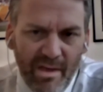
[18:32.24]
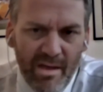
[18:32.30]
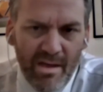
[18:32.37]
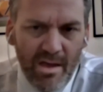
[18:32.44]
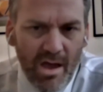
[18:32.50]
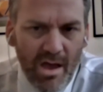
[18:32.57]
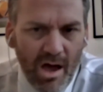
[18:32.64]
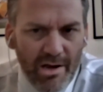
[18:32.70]

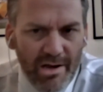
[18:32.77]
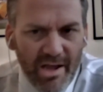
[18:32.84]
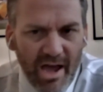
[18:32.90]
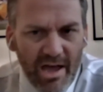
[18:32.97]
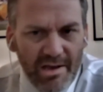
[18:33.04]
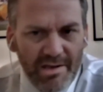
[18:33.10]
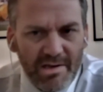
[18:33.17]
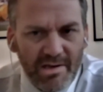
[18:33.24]
and
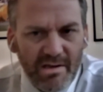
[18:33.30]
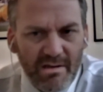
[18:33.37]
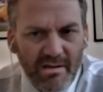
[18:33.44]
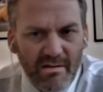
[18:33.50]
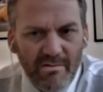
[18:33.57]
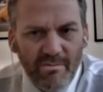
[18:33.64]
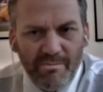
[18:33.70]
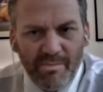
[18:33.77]
yet
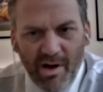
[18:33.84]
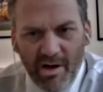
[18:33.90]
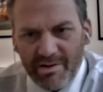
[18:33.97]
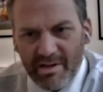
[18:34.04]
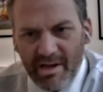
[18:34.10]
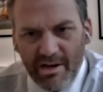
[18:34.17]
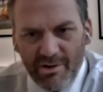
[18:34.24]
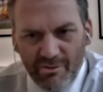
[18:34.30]
part of the
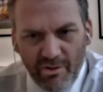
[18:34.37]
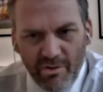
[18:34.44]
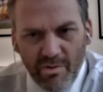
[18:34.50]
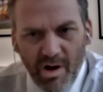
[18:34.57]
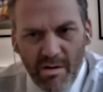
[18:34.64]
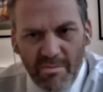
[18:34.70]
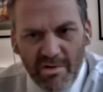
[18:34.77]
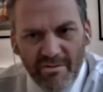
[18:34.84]
entry
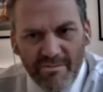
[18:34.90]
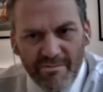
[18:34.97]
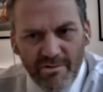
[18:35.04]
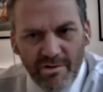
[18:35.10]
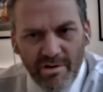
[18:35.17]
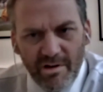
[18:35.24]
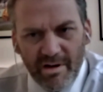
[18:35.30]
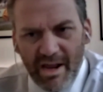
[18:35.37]
requirement for
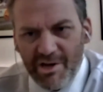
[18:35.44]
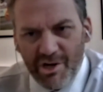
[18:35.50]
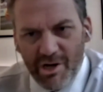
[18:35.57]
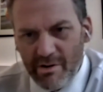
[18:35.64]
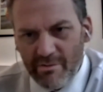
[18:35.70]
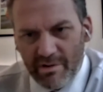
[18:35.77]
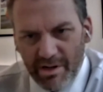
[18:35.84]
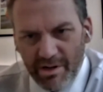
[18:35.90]
an
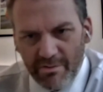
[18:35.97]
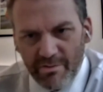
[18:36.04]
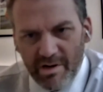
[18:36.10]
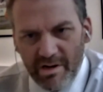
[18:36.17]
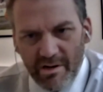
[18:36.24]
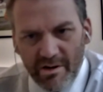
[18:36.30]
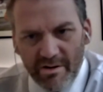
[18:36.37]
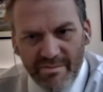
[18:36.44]
engineering degree at
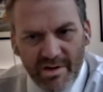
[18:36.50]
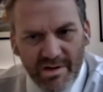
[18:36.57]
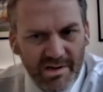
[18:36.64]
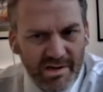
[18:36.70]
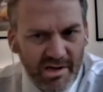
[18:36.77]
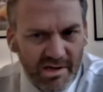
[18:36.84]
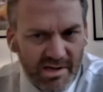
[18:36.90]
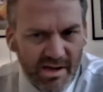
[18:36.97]
university
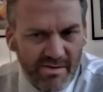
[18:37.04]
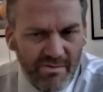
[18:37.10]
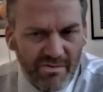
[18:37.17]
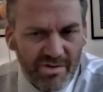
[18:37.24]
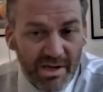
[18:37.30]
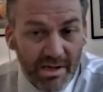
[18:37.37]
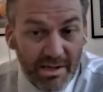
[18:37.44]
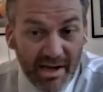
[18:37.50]
is to have a
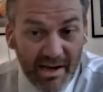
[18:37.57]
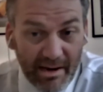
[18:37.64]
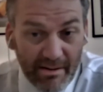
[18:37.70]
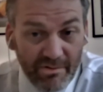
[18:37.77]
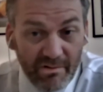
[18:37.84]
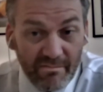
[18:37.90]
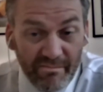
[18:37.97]
physics A level.